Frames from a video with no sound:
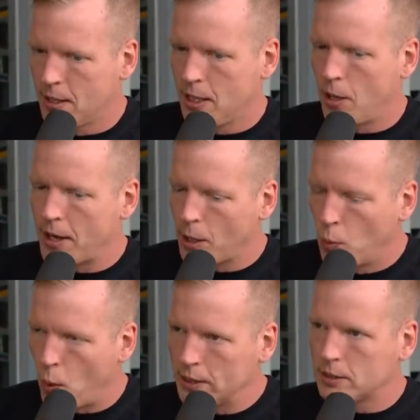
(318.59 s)
You know, I think
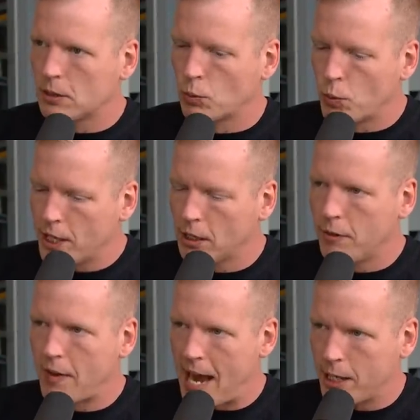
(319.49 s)
once the real
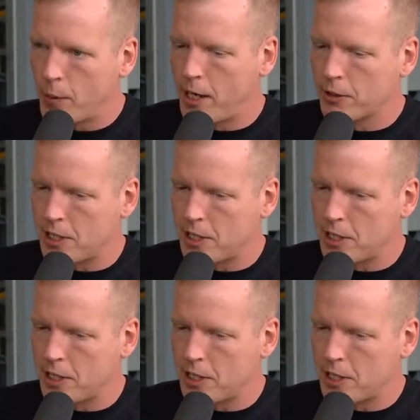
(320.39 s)
evaluators,